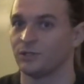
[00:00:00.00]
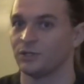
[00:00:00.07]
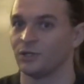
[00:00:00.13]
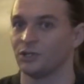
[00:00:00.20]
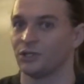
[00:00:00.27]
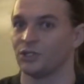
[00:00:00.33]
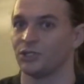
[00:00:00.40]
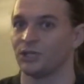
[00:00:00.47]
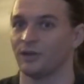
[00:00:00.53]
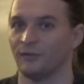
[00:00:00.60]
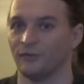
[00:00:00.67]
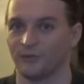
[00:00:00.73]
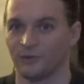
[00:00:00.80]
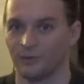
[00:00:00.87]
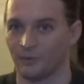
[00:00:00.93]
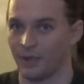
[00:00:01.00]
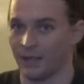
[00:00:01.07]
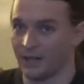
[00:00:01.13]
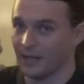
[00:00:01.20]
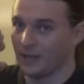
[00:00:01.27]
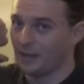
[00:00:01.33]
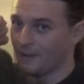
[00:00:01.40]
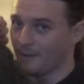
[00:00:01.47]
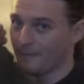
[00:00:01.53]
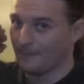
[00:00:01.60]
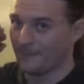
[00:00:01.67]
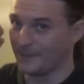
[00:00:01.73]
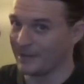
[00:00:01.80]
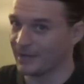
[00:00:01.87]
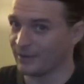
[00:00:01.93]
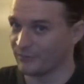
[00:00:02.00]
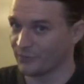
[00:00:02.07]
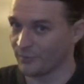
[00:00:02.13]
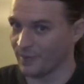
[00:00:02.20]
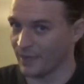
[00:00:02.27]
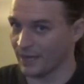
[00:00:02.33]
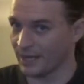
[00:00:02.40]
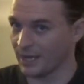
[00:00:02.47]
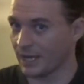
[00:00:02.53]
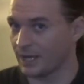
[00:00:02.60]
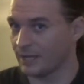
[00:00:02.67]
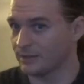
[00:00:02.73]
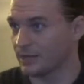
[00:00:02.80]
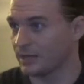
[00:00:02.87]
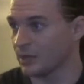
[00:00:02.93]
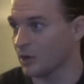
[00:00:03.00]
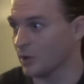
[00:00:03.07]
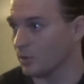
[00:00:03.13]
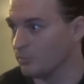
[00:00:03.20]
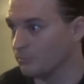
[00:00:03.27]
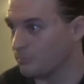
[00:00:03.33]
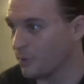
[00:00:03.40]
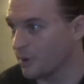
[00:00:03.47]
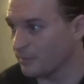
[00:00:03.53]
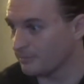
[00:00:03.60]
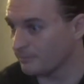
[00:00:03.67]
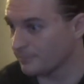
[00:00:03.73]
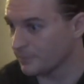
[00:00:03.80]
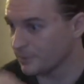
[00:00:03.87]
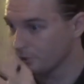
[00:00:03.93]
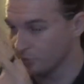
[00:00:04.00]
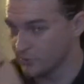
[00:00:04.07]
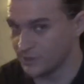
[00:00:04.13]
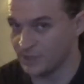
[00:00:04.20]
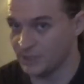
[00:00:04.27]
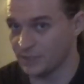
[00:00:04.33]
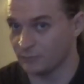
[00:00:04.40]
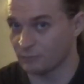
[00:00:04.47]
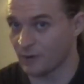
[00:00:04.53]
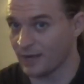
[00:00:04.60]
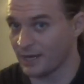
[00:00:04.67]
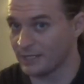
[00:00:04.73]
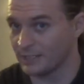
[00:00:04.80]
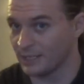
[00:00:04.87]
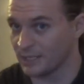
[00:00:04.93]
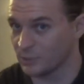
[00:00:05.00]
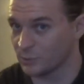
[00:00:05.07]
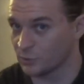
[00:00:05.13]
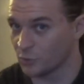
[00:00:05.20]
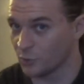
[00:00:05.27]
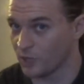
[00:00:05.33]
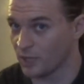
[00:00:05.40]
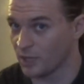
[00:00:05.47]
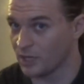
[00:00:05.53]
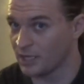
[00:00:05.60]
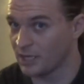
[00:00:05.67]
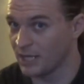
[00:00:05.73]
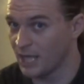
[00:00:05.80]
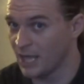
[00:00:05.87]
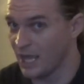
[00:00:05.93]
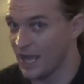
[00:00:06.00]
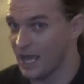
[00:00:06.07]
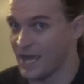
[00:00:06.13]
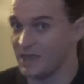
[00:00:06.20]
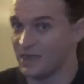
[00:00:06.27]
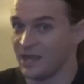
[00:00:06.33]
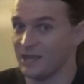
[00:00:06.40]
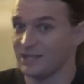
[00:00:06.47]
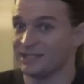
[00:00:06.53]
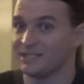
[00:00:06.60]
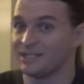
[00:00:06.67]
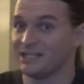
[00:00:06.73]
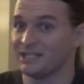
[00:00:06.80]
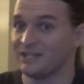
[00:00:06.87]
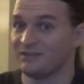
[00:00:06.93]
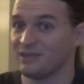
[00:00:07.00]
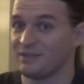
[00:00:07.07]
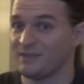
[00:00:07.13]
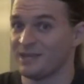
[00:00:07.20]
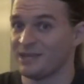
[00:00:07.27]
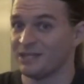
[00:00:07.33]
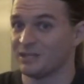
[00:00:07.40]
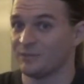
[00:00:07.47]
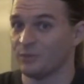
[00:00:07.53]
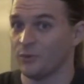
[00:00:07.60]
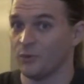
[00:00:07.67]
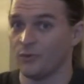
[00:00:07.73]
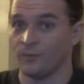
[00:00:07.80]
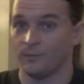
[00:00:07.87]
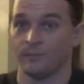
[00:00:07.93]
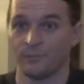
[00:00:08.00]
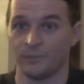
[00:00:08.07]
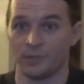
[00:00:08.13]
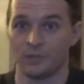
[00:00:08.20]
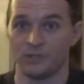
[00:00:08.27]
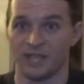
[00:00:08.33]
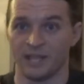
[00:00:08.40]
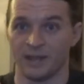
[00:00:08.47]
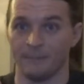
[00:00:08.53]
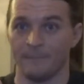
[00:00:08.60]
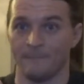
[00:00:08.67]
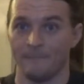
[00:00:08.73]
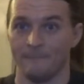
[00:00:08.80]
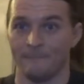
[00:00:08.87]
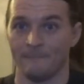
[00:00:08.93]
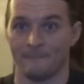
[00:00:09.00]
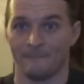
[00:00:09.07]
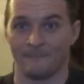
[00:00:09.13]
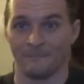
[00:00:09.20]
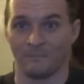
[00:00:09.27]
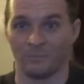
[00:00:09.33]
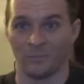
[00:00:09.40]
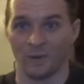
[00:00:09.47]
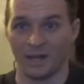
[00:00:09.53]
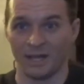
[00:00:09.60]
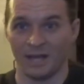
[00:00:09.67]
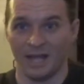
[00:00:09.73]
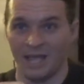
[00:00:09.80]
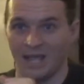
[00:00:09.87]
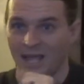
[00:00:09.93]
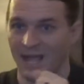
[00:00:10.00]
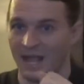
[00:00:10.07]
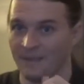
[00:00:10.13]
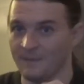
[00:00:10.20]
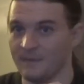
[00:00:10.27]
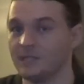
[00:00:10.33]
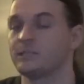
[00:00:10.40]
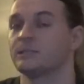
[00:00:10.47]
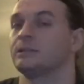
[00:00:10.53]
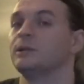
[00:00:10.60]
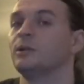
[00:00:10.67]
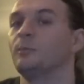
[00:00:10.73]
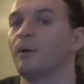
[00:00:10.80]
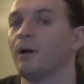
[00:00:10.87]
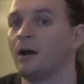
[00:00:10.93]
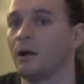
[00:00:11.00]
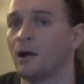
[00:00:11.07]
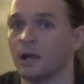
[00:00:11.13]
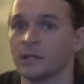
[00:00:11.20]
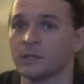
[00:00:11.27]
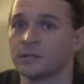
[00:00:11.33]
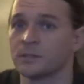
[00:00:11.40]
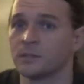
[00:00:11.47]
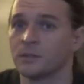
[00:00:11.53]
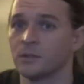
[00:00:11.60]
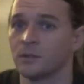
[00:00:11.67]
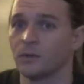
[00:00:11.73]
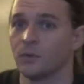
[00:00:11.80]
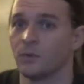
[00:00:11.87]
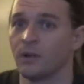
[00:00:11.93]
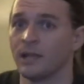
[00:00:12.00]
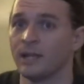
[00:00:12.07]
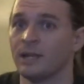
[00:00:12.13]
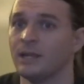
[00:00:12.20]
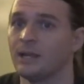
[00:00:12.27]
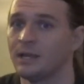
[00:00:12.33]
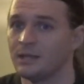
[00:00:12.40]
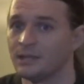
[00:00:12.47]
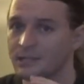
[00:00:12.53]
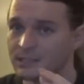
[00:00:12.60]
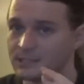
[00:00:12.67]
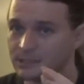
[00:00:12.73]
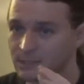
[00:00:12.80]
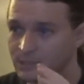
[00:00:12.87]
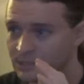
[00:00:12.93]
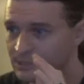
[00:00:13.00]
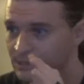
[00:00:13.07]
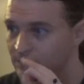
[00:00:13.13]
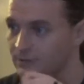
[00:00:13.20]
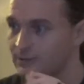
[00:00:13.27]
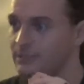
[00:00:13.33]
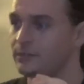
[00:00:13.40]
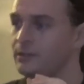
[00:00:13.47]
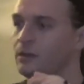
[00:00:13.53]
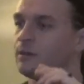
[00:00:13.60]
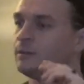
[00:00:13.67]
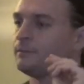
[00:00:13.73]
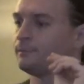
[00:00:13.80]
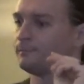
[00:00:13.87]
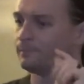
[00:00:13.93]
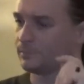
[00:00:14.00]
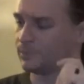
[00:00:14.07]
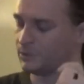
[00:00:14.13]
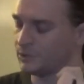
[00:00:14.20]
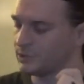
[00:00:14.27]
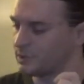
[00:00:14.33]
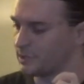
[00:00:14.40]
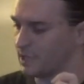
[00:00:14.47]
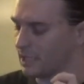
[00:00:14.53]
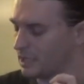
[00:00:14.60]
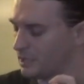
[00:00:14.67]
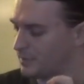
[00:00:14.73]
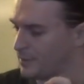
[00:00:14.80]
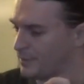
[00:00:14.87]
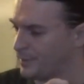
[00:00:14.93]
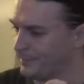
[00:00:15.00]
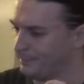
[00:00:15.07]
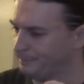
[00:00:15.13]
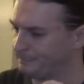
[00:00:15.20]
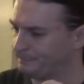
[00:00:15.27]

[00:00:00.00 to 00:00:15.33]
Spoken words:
to shift, right? They come from that cut, they go bump, you see them recognize what's going on, and they instinctively begin to move, you take them, right? And this little pause, right? This little, just taking a moment,